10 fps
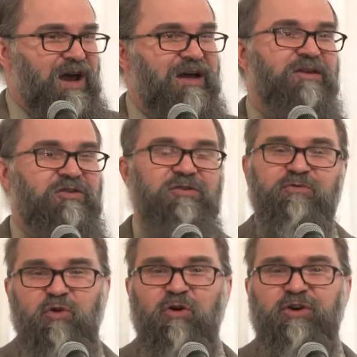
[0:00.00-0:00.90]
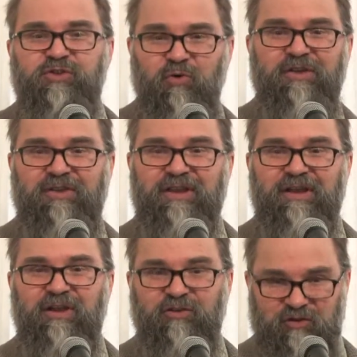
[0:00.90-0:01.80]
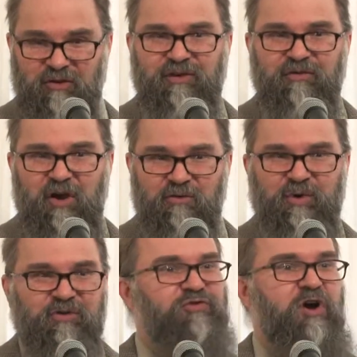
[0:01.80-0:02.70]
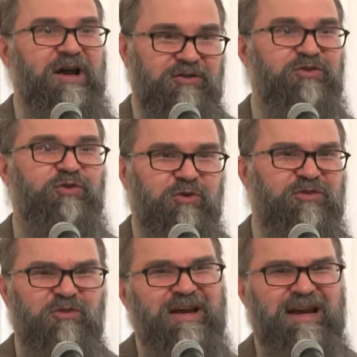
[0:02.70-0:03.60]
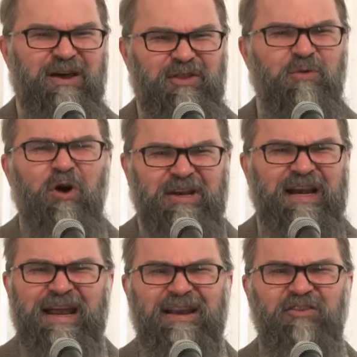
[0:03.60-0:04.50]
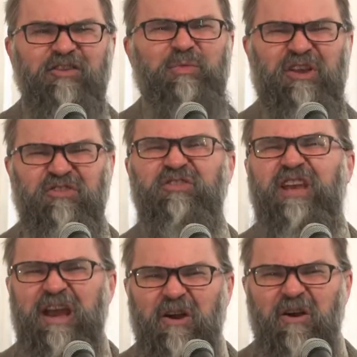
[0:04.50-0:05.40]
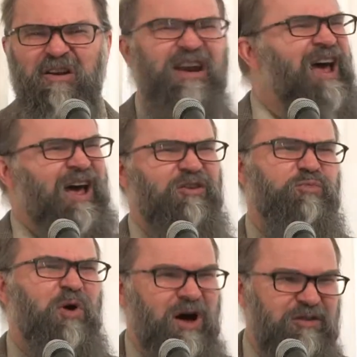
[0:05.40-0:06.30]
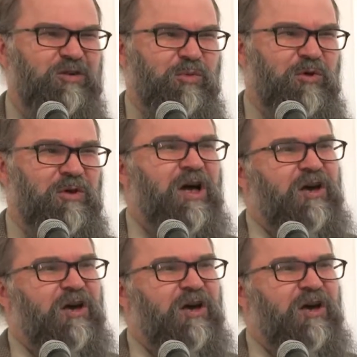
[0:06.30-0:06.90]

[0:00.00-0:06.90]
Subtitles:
And this is, of course, what the Conservative government is trying to do to us right now. They want Canadians to be as scared as possible.